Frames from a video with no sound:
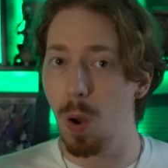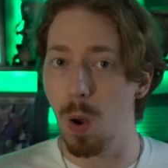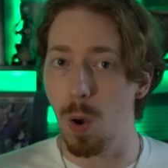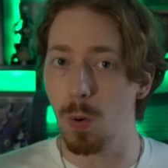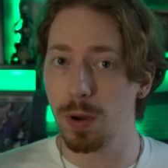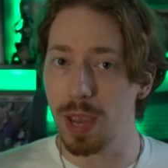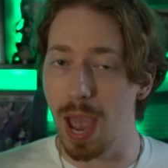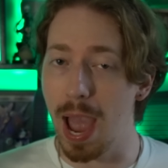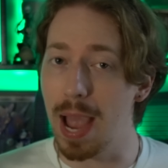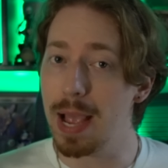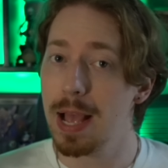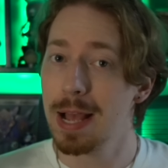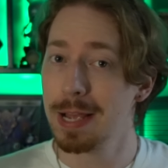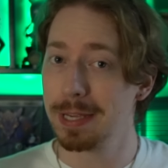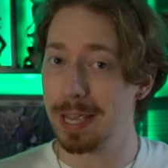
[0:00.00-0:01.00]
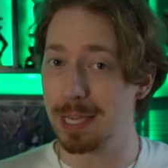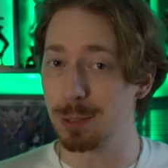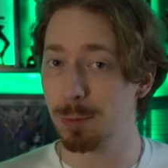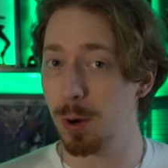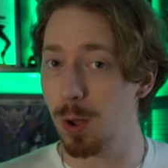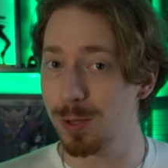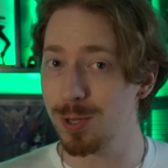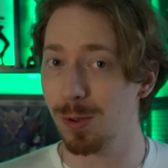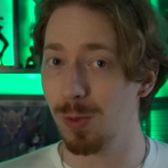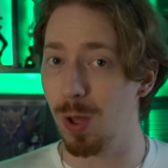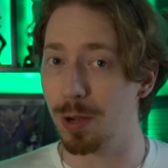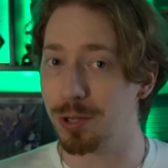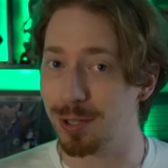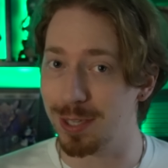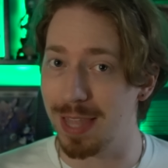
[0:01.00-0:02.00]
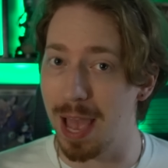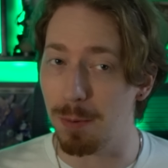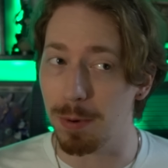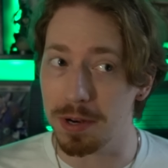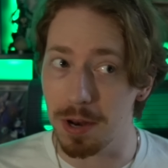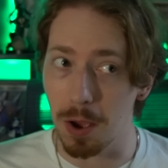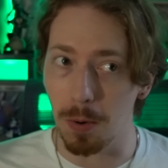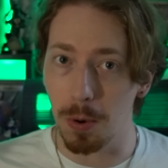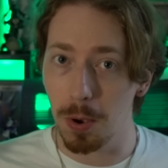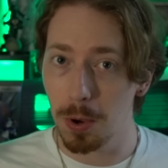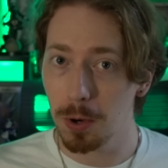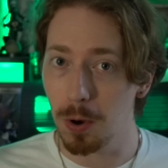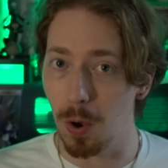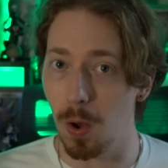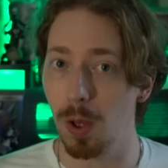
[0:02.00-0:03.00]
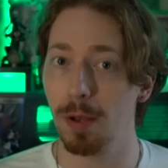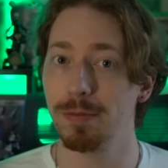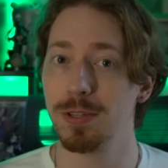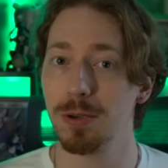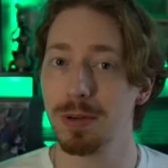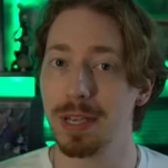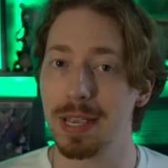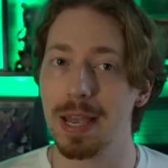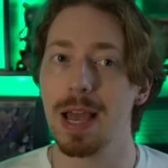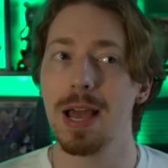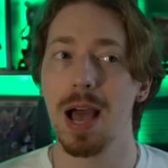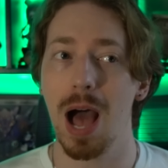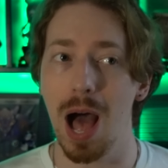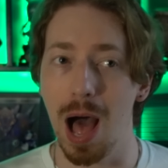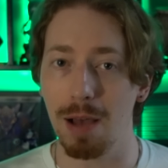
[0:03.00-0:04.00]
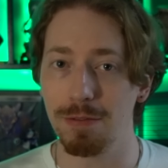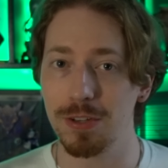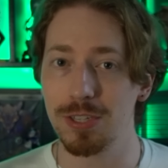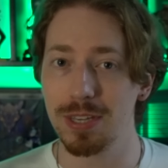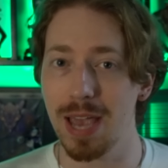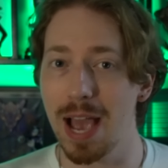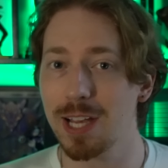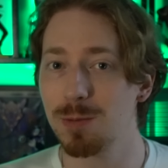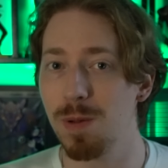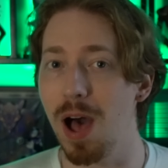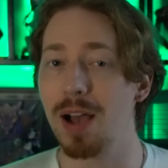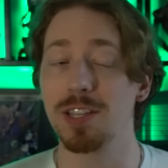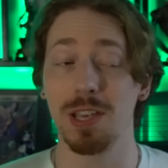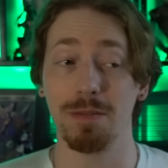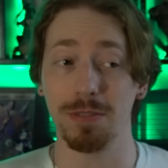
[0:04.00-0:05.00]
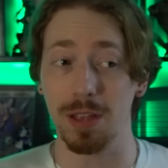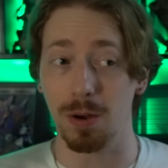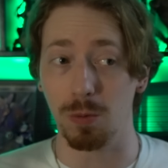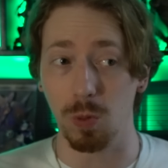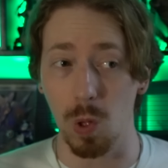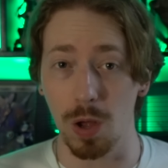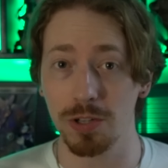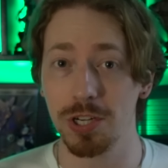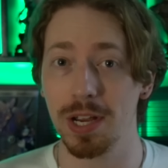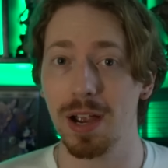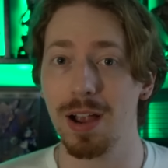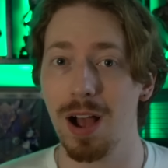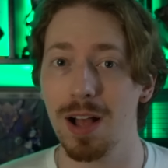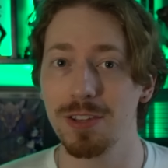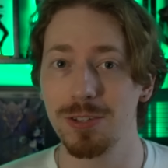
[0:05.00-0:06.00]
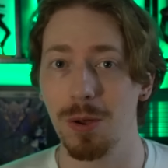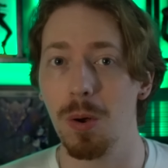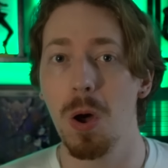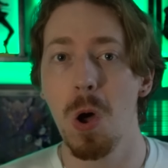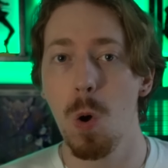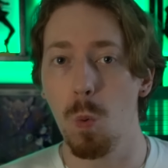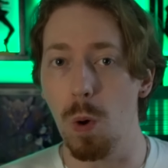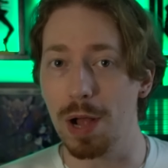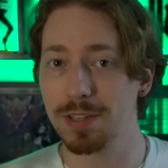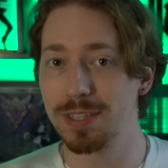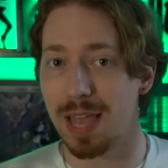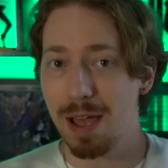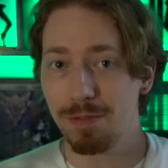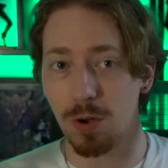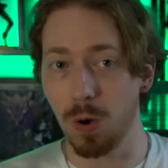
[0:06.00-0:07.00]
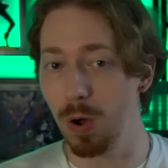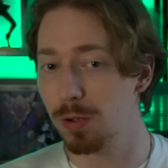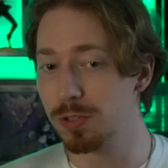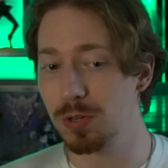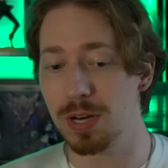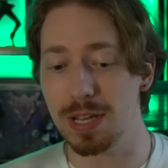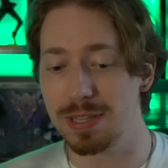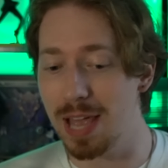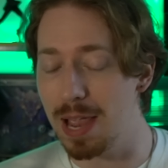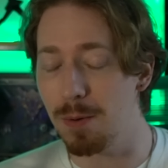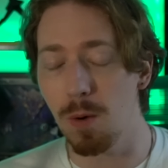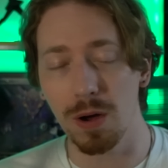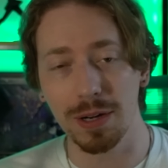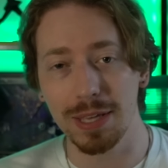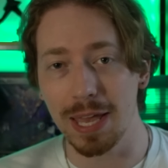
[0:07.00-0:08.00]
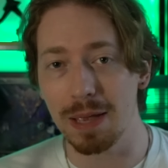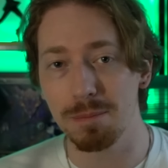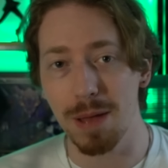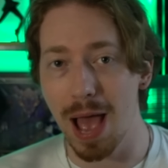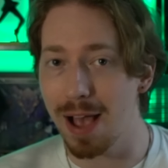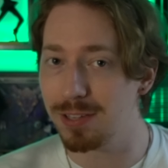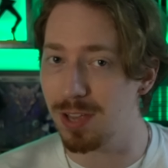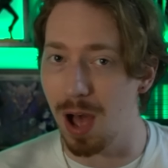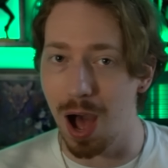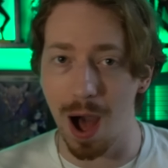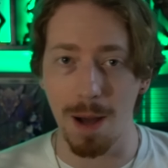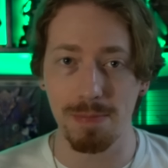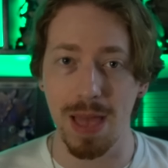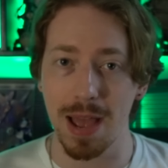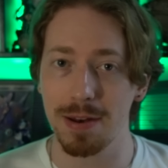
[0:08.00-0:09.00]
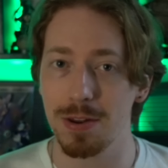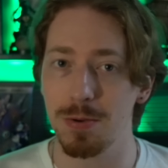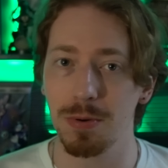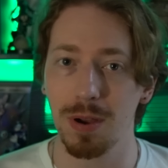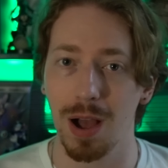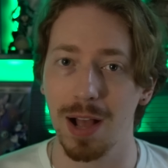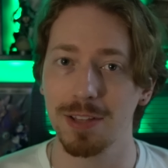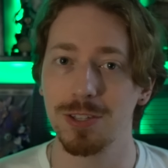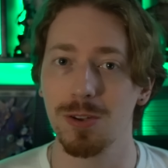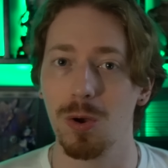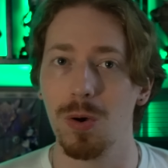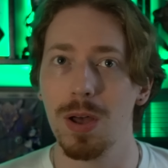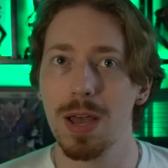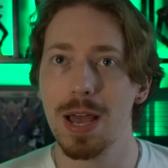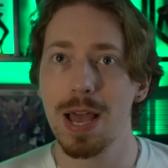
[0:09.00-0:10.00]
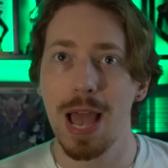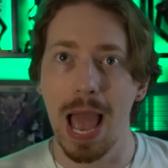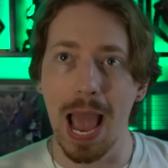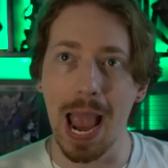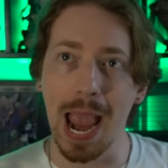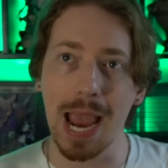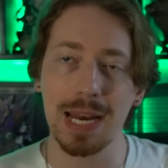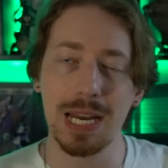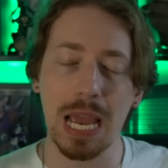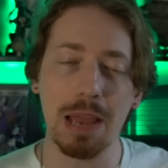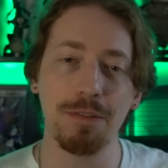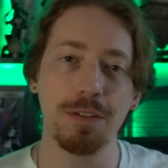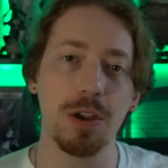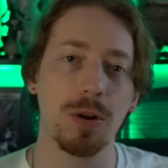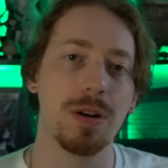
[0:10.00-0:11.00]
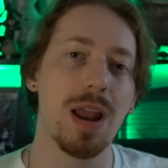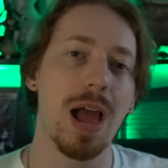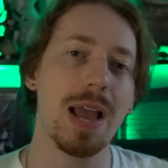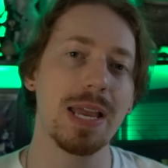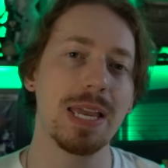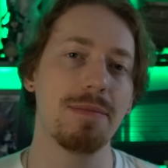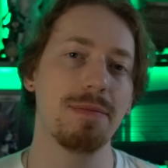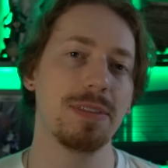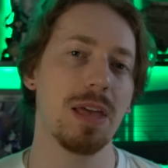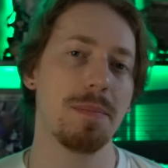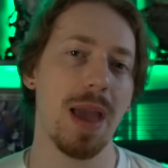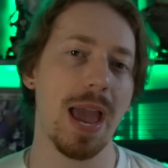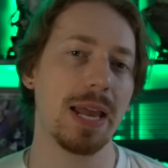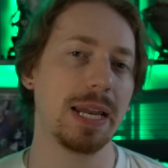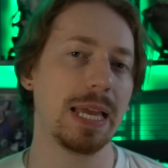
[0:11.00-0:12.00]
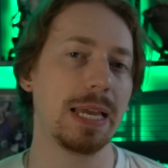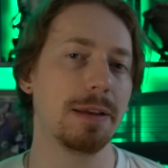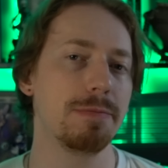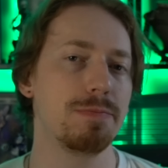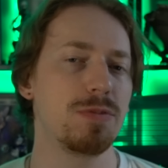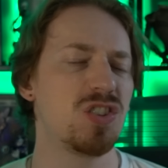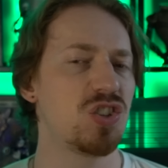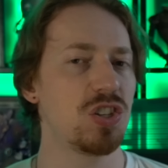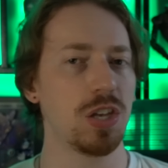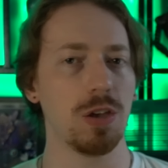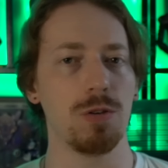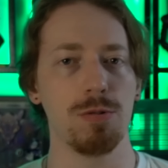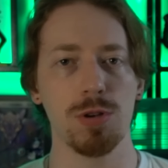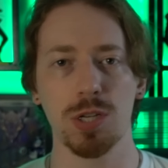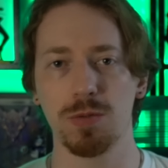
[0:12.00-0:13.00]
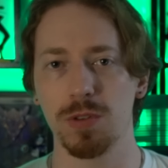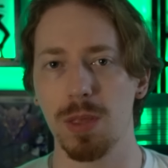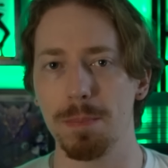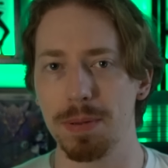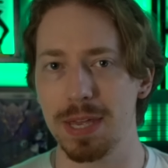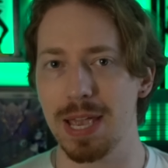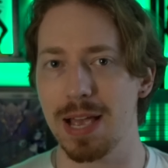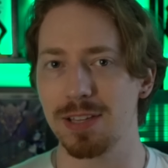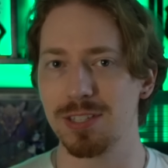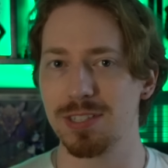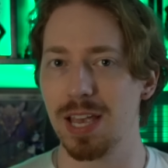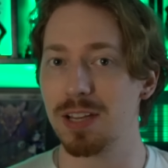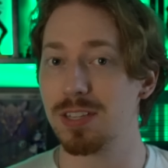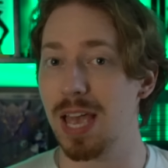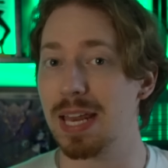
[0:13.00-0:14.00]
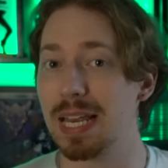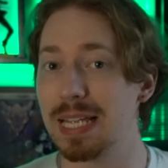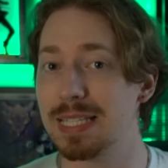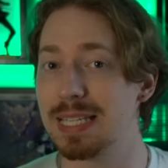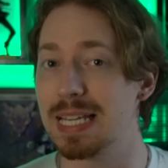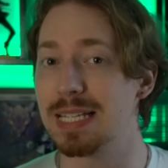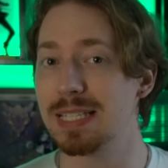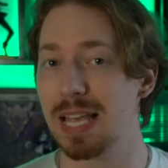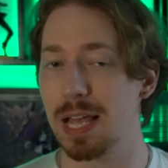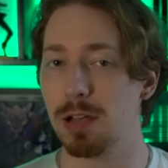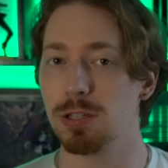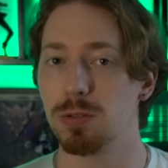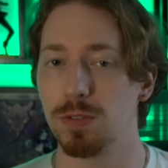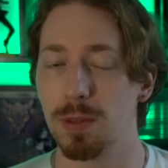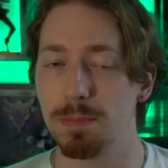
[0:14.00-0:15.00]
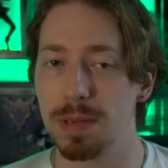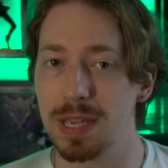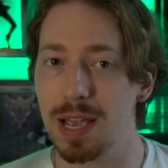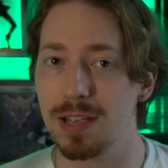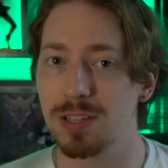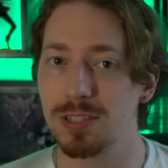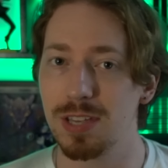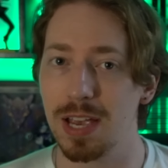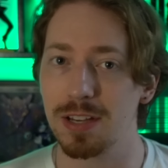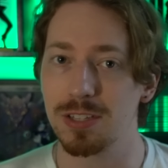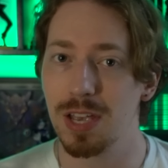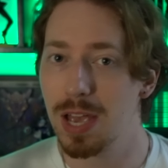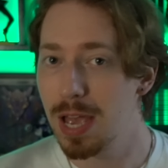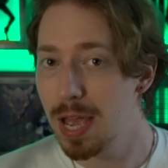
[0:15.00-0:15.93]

Okay, guess what also launches in that window? Call of Duty. Obviously, Xbox, if they're launching a console, wants to have Call of Duty Day 1 Game Pass on that new console. And if you're not giving them any SKUs for the PS6, any details for the PS6,